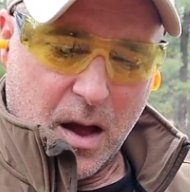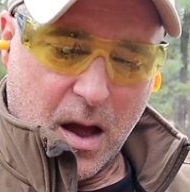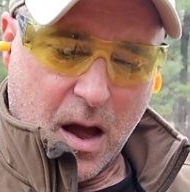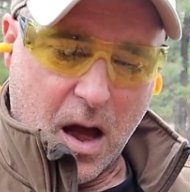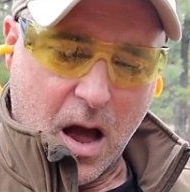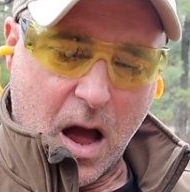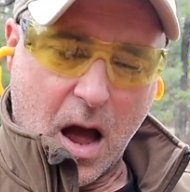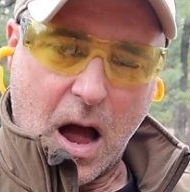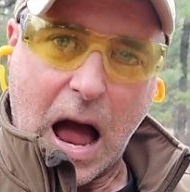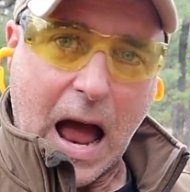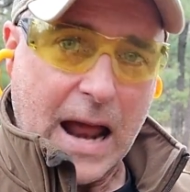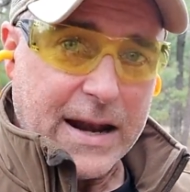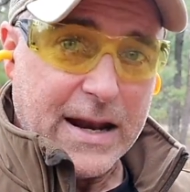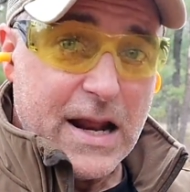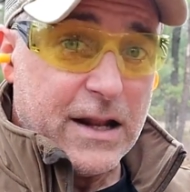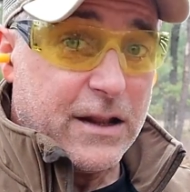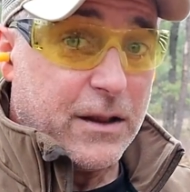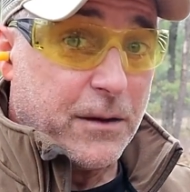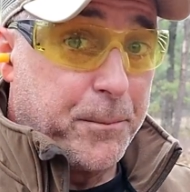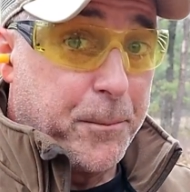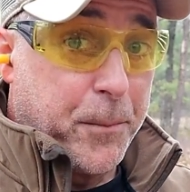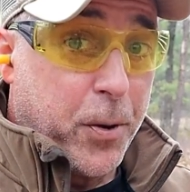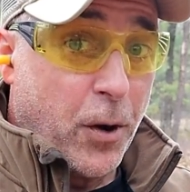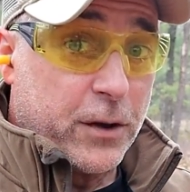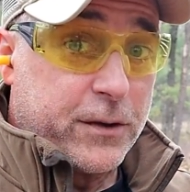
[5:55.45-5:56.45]
I need
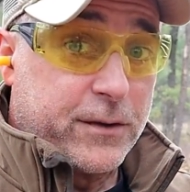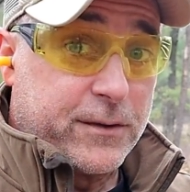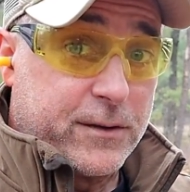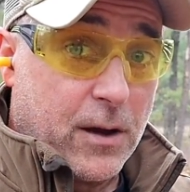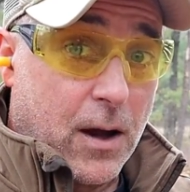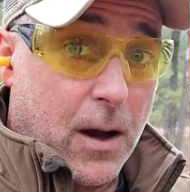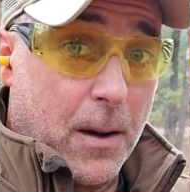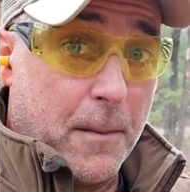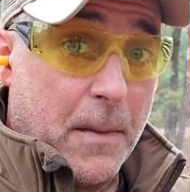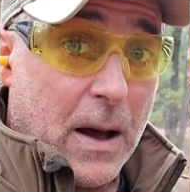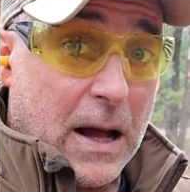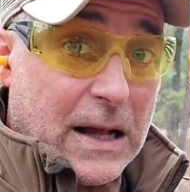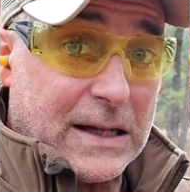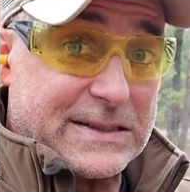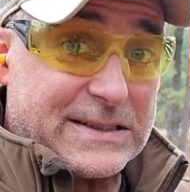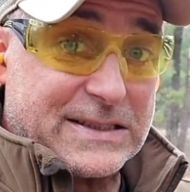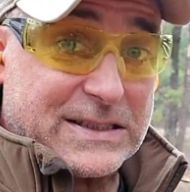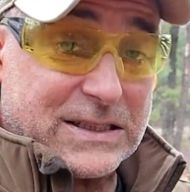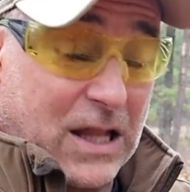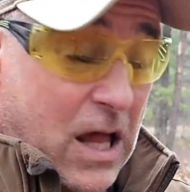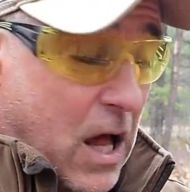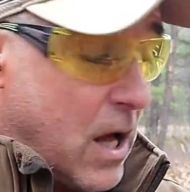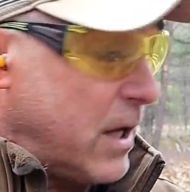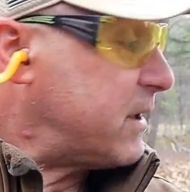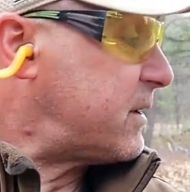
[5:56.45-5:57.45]
to put some
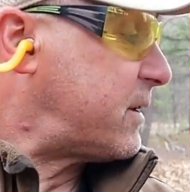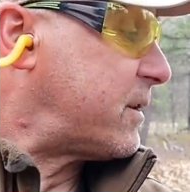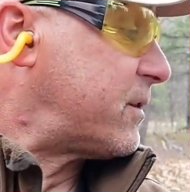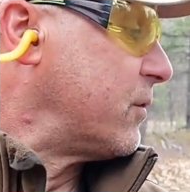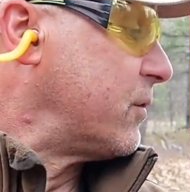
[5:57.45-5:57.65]
slugs